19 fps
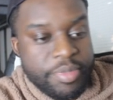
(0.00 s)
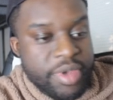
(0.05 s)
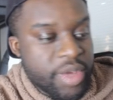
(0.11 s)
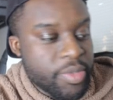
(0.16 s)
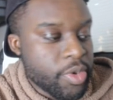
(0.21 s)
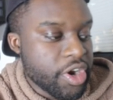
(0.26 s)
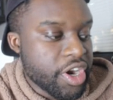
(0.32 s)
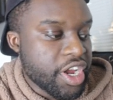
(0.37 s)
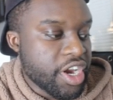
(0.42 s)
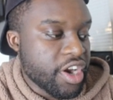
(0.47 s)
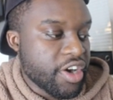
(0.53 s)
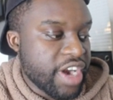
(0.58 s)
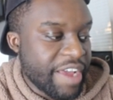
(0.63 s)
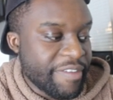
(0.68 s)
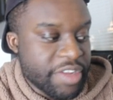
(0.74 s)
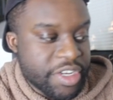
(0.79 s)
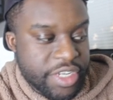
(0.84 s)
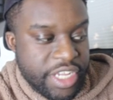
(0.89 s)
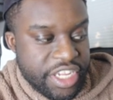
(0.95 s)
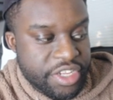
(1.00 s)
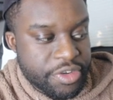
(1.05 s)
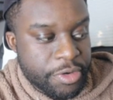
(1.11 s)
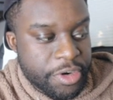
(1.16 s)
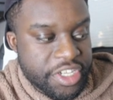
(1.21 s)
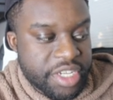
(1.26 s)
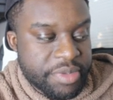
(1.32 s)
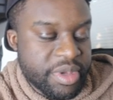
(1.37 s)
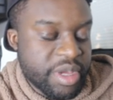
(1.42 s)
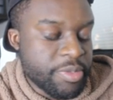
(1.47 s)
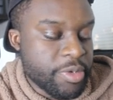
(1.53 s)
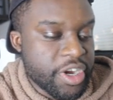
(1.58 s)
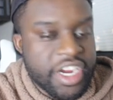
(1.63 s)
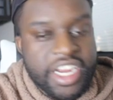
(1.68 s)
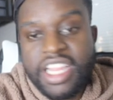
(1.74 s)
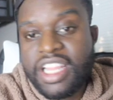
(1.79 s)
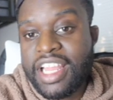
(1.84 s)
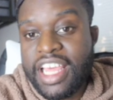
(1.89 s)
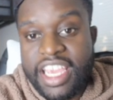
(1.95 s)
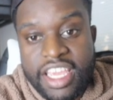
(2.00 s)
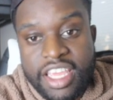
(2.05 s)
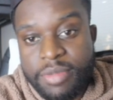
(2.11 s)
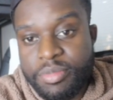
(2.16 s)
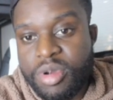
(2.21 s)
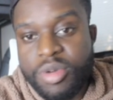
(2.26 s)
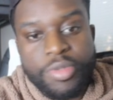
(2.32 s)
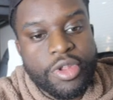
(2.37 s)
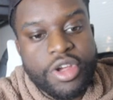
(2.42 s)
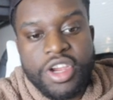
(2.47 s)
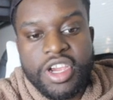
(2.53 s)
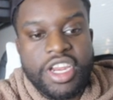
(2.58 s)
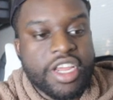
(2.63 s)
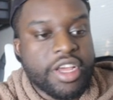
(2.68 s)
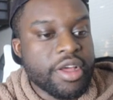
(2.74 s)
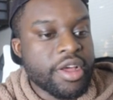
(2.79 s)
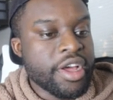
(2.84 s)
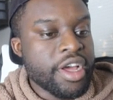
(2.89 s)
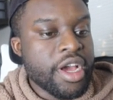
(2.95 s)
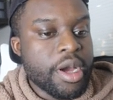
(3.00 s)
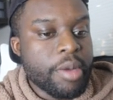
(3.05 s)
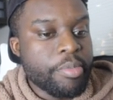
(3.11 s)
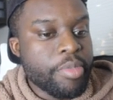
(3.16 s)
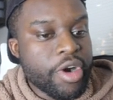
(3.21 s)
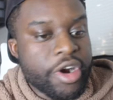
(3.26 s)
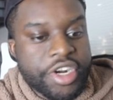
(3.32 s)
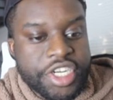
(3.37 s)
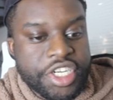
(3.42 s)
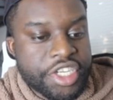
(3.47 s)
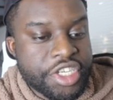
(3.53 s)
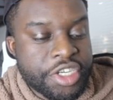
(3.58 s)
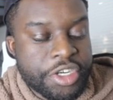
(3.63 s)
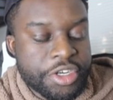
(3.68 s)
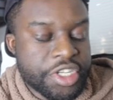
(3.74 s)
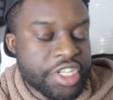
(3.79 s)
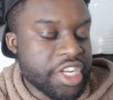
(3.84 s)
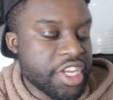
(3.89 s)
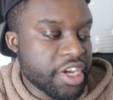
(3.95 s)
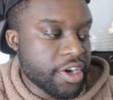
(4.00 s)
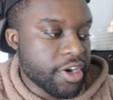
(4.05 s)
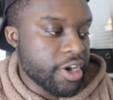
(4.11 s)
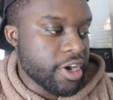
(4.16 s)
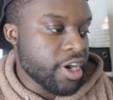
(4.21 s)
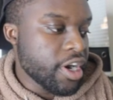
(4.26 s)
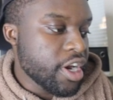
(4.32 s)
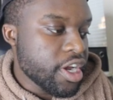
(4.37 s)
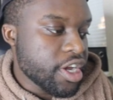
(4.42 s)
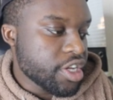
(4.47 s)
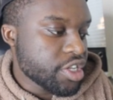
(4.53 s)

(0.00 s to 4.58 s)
people are going to gravitate towards it, people are going to like it, people are going to purchase your sneaker.